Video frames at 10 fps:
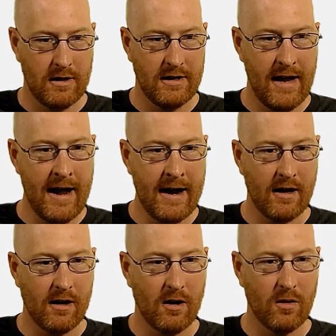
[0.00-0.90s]

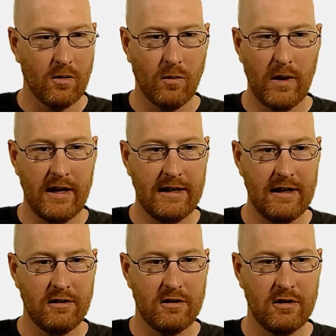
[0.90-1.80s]
Now we
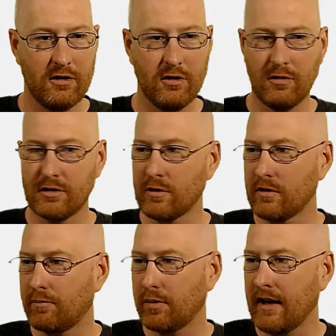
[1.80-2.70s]
need to sort
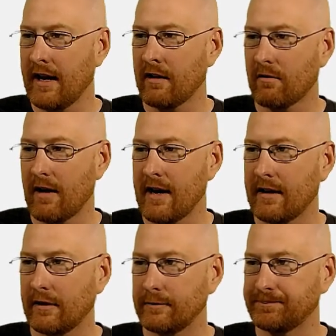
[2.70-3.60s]
of play
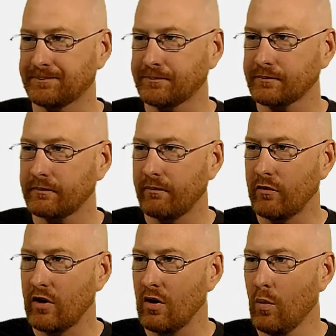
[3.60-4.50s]
around
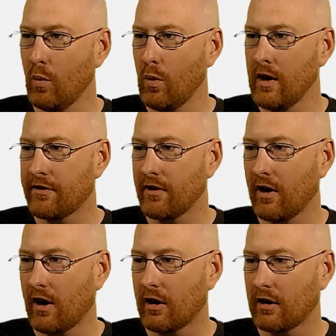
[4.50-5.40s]
with
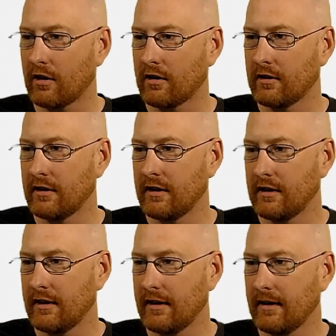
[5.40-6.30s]
our,
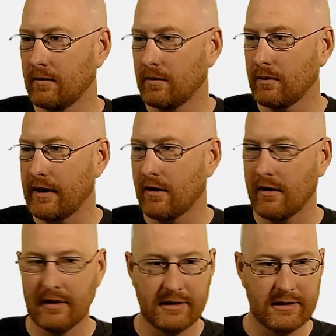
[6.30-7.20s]
what do we
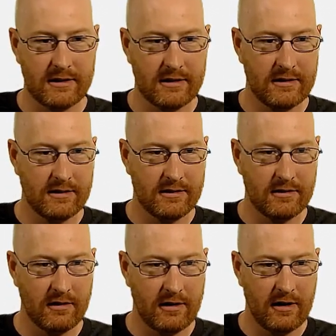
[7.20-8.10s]
call it? Let's
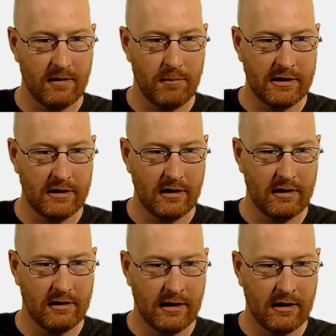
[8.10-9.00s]
look here, button
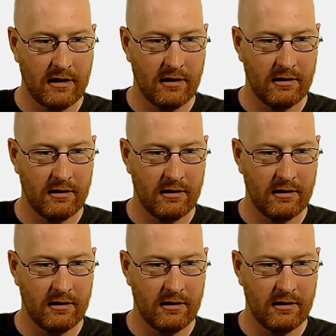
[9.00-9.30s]
click.